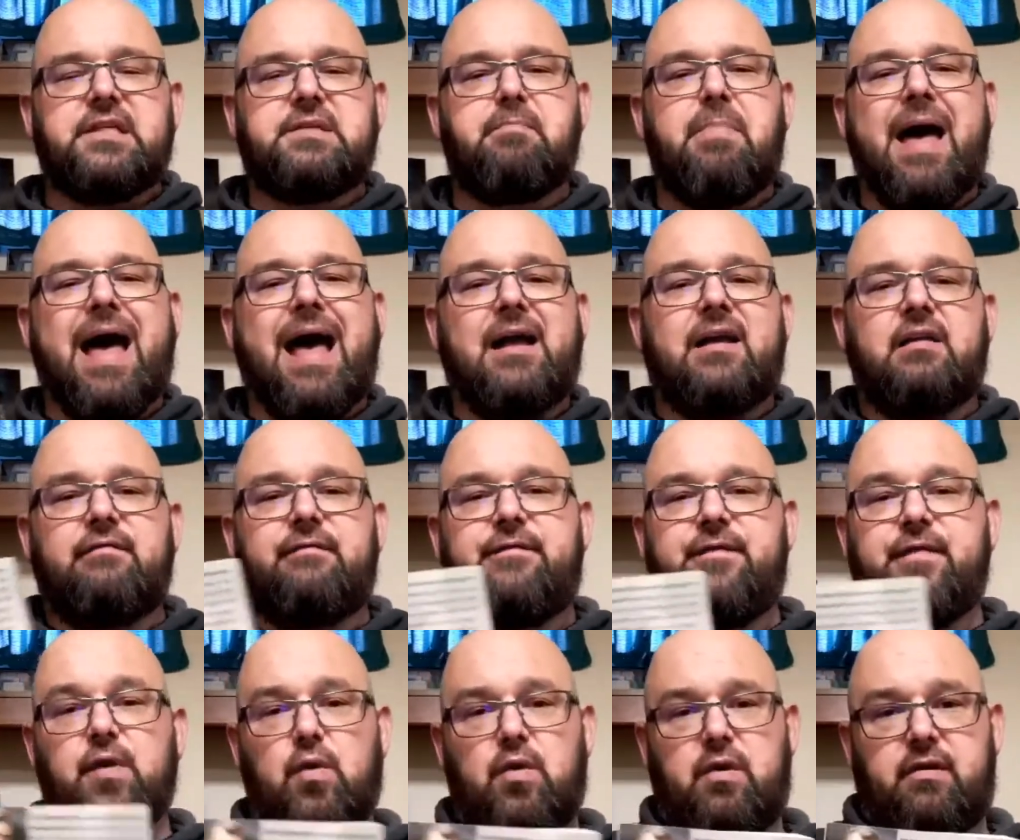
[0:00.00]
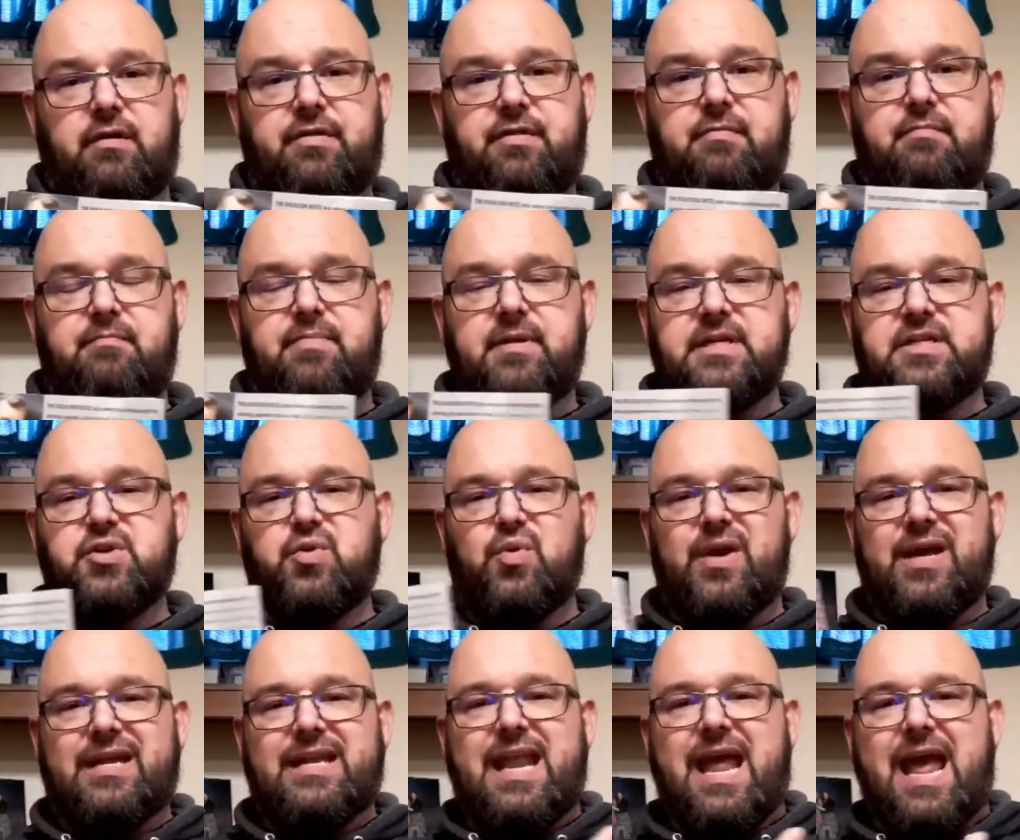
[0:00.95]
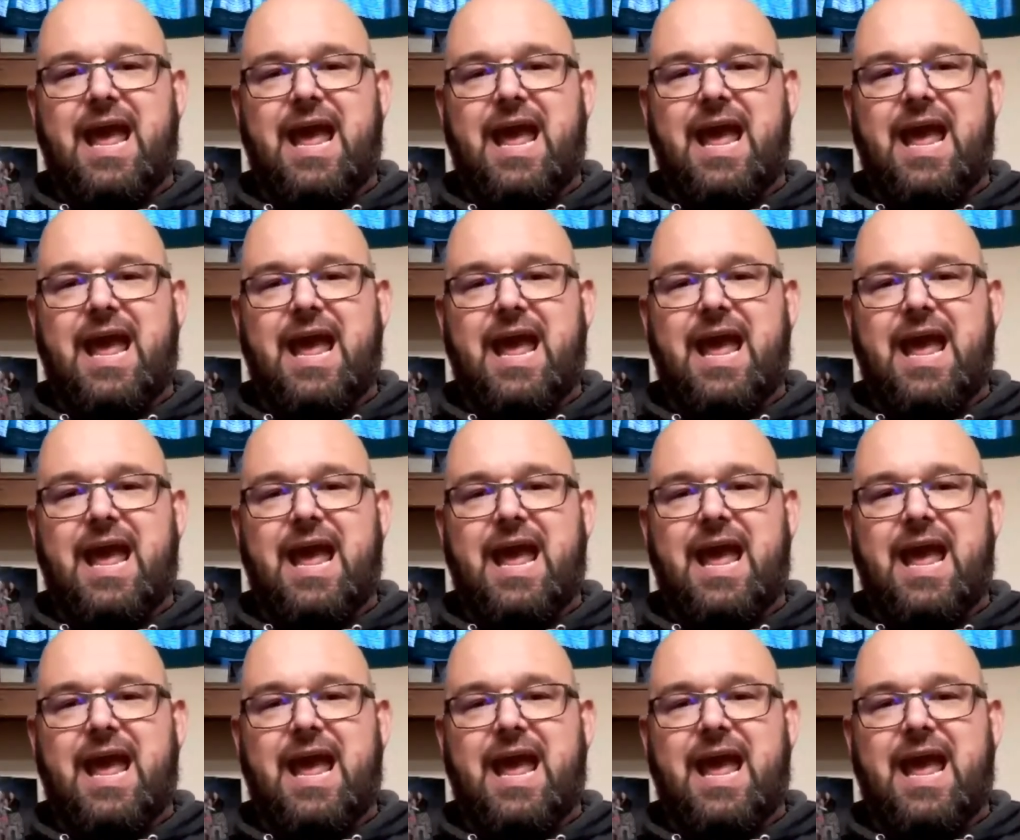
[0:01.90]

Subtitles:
back and forth between